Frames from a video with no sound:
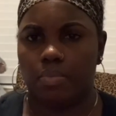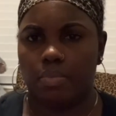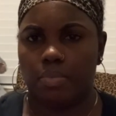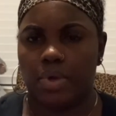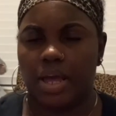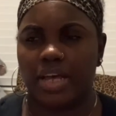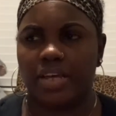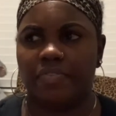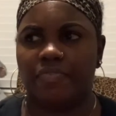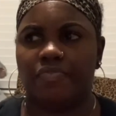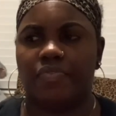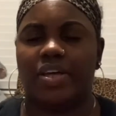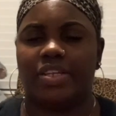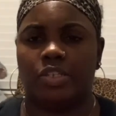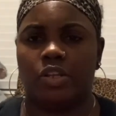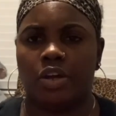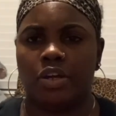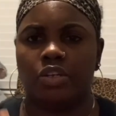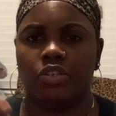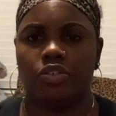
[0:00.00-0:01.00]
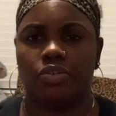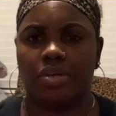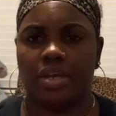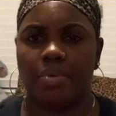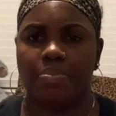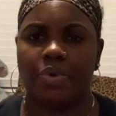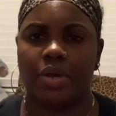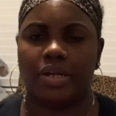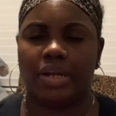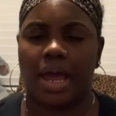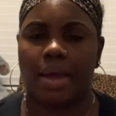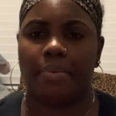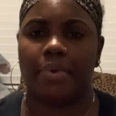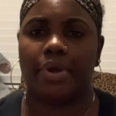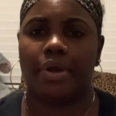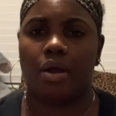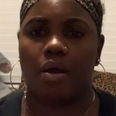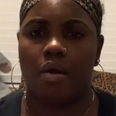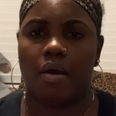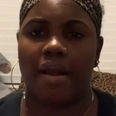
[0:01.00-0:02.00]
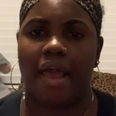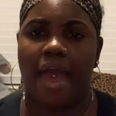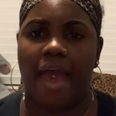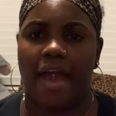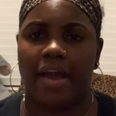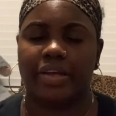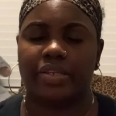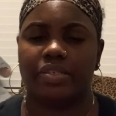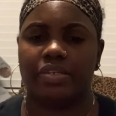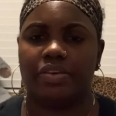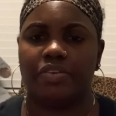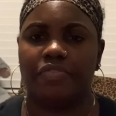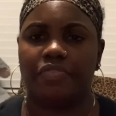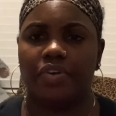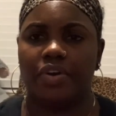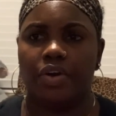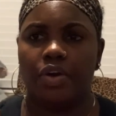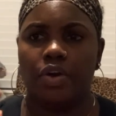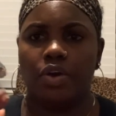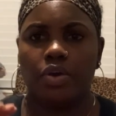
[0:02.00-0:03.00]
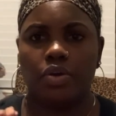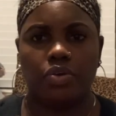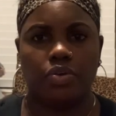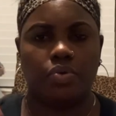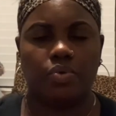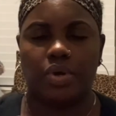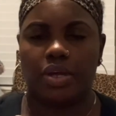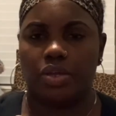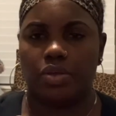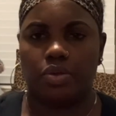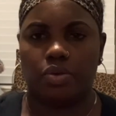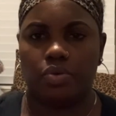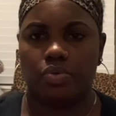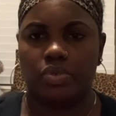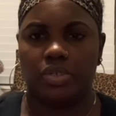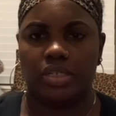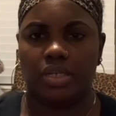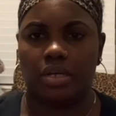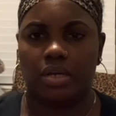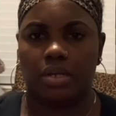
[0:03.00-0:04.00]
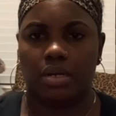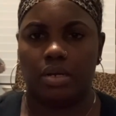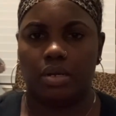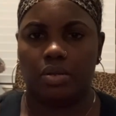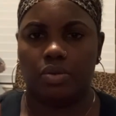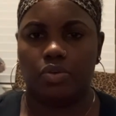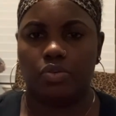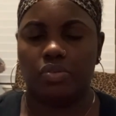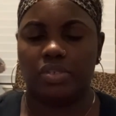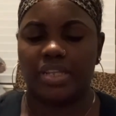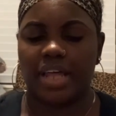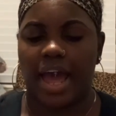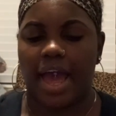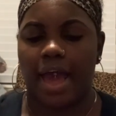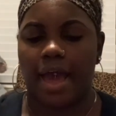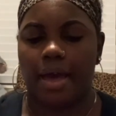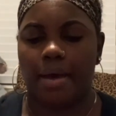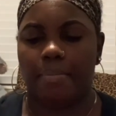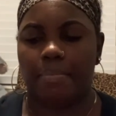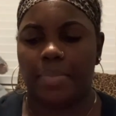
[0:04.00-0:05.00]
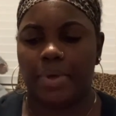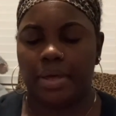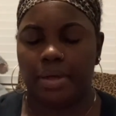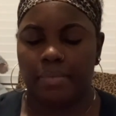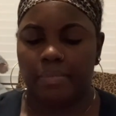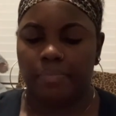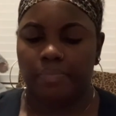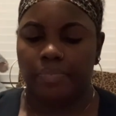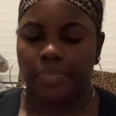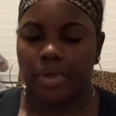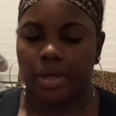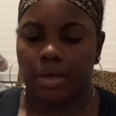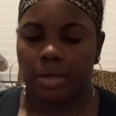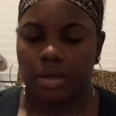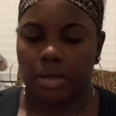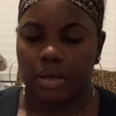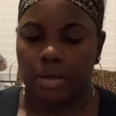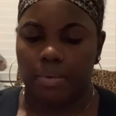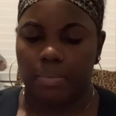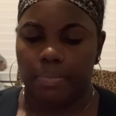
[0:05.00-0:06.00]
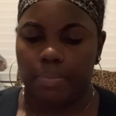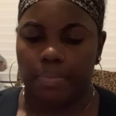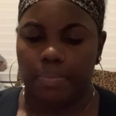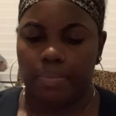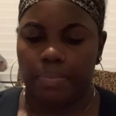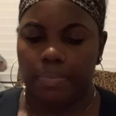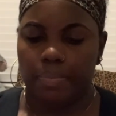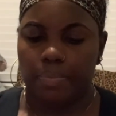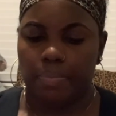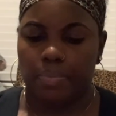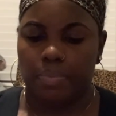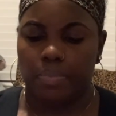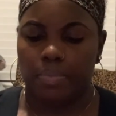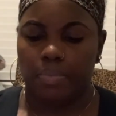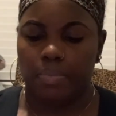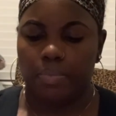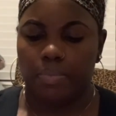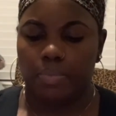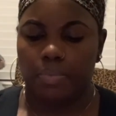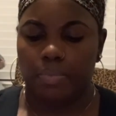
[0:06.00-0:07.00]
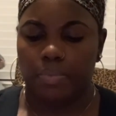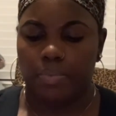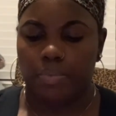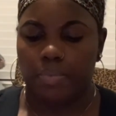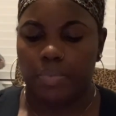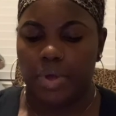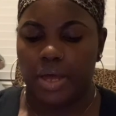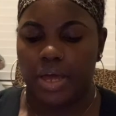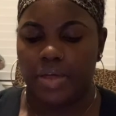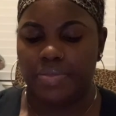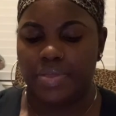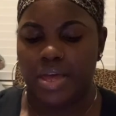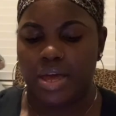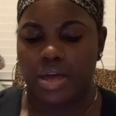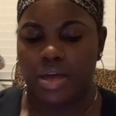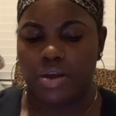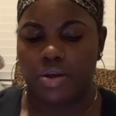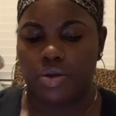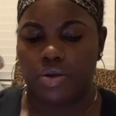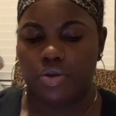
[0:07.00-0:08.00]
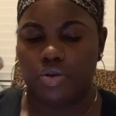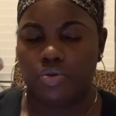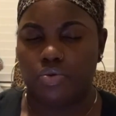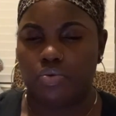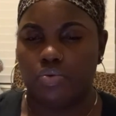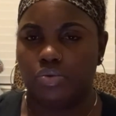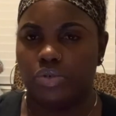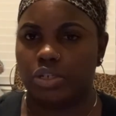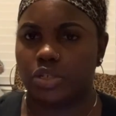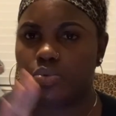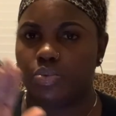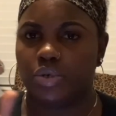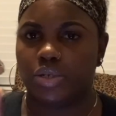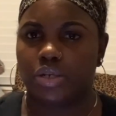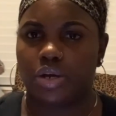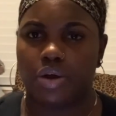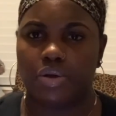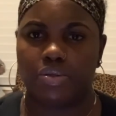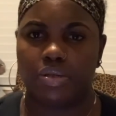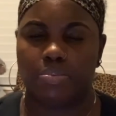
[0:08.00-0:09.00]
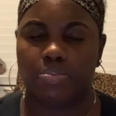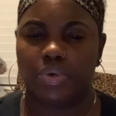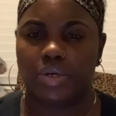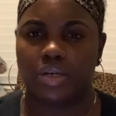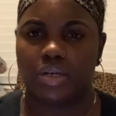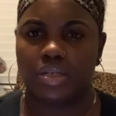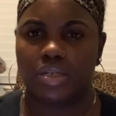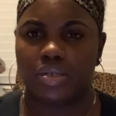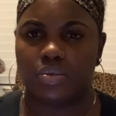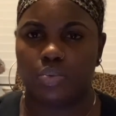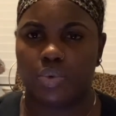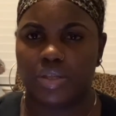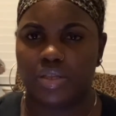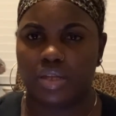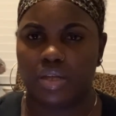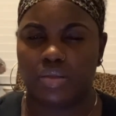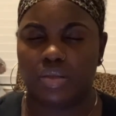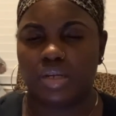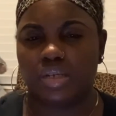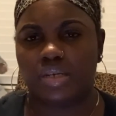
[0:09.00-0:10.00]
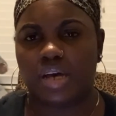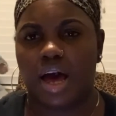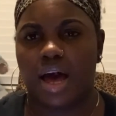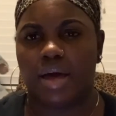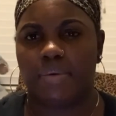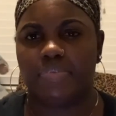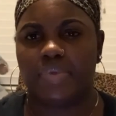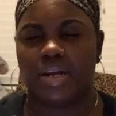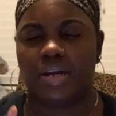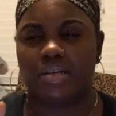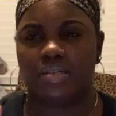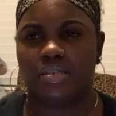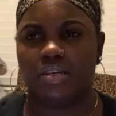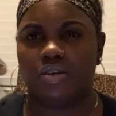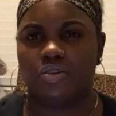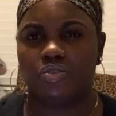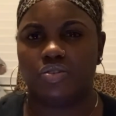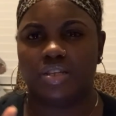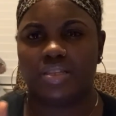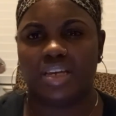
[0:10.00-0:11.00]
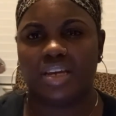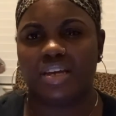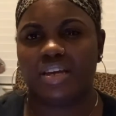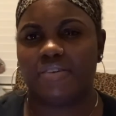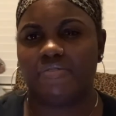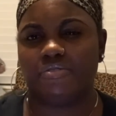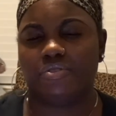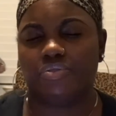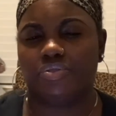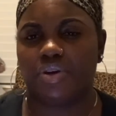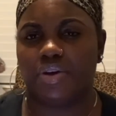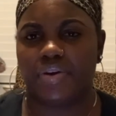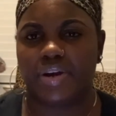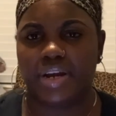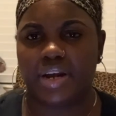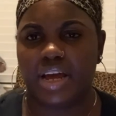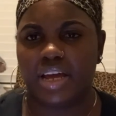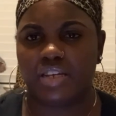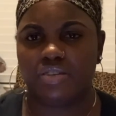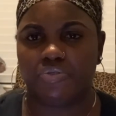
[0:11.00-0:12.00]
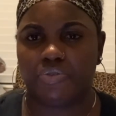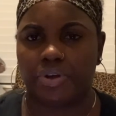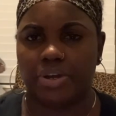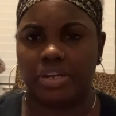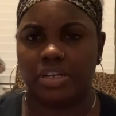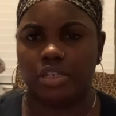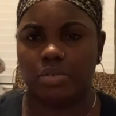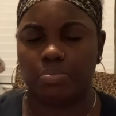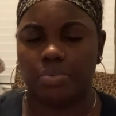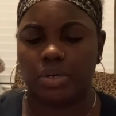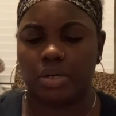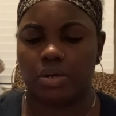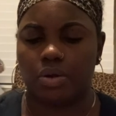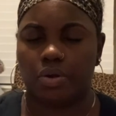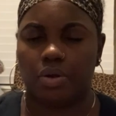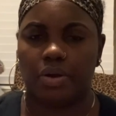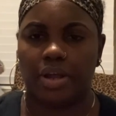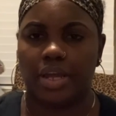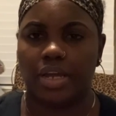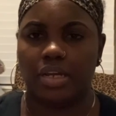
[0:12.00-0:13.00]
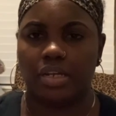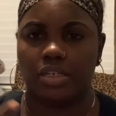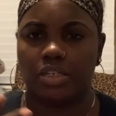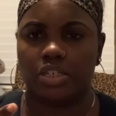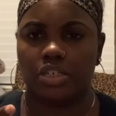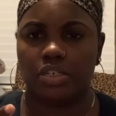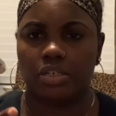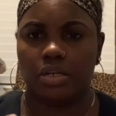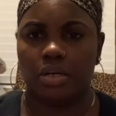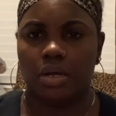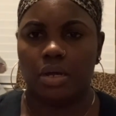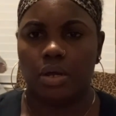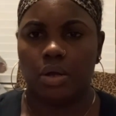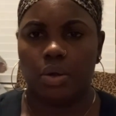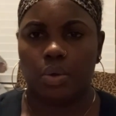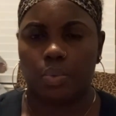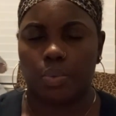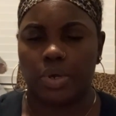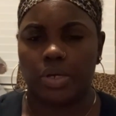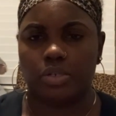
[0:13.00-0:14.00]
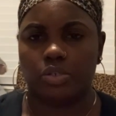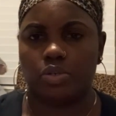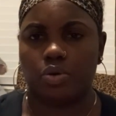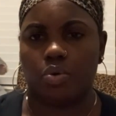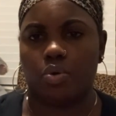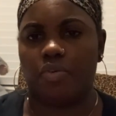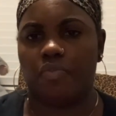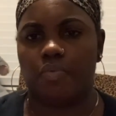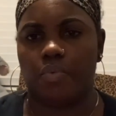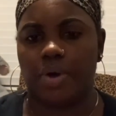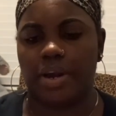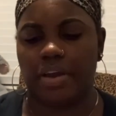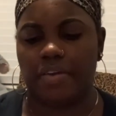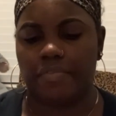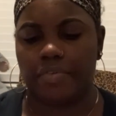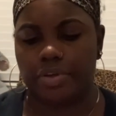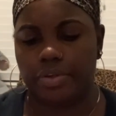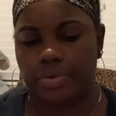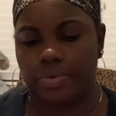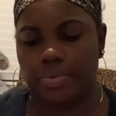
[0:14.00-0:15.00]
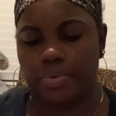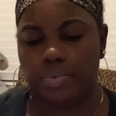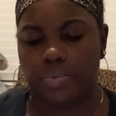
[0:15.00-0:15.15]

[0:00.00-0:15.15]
if as long as you keep your library card active, you can use the app. Um, and then you just return the books within the time that it tells you. I think it gives you 30 days for each book or each rental of whatever you